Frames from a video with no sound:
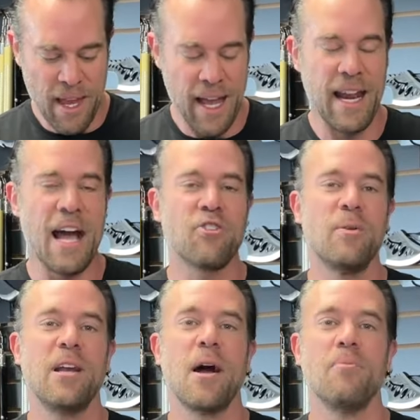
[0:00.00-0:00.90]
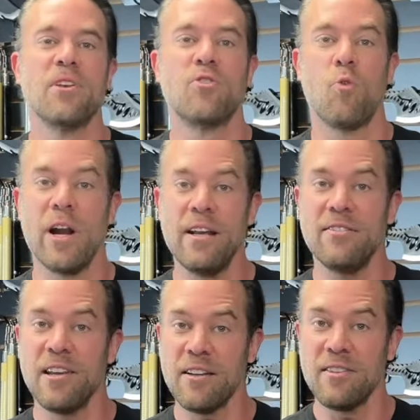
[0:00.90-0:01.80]
it actually becomes a
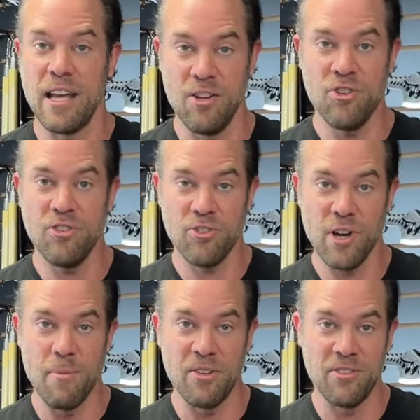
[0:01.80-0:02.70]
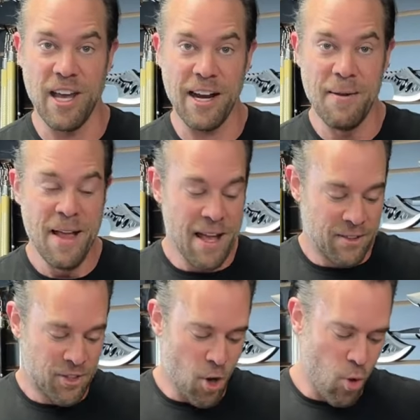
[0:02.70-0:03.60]
26-inch Escrima stick.
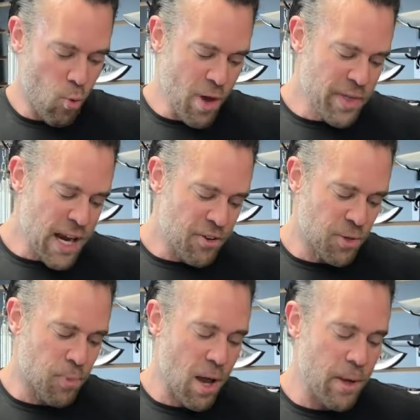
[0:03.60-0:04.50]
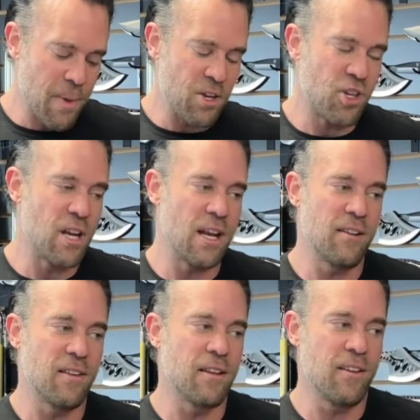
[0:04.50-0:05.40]
So one thing I should probably mention
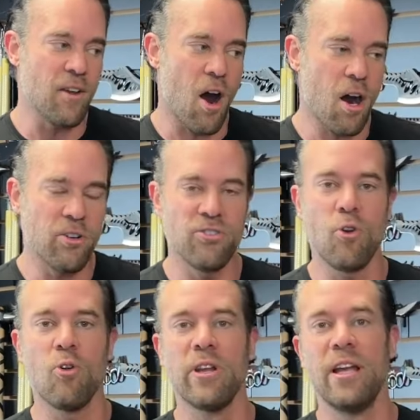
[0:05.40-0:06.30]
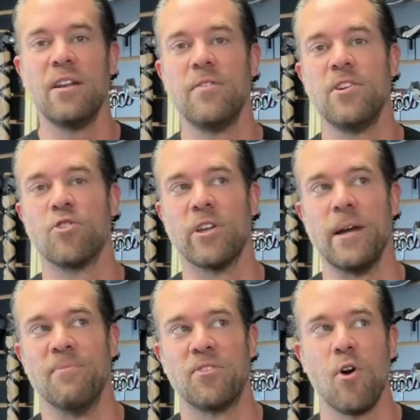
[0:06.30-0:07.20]
is that these are sold
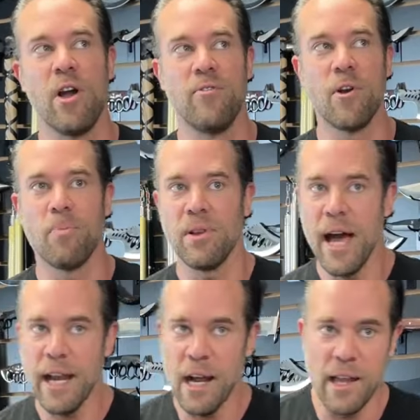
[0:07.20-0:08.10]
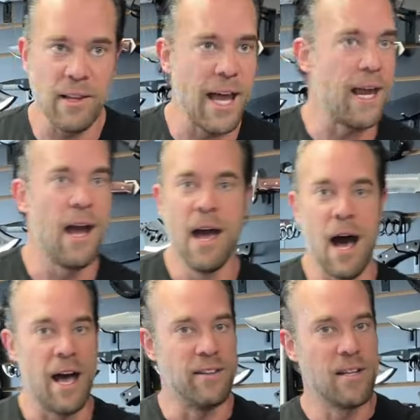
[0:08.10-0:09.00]
individually. So if you're planning on like
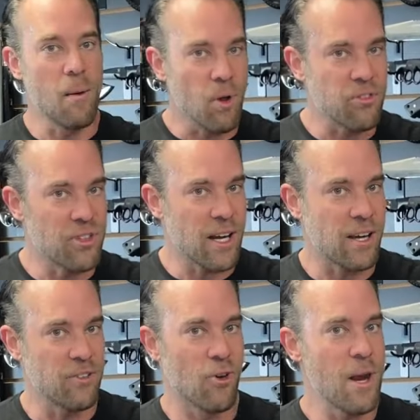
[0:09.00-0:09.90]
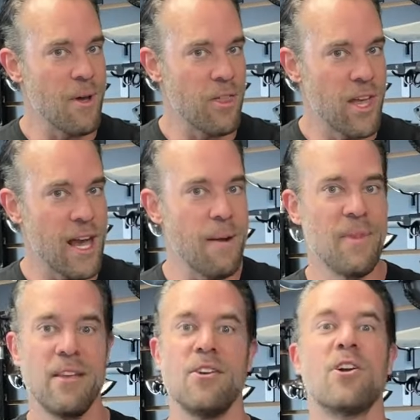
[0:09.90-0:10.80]
a double stick Escrima thing,
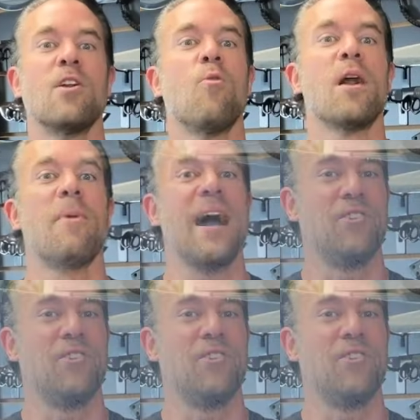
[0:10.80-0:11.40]
you're going to want to buy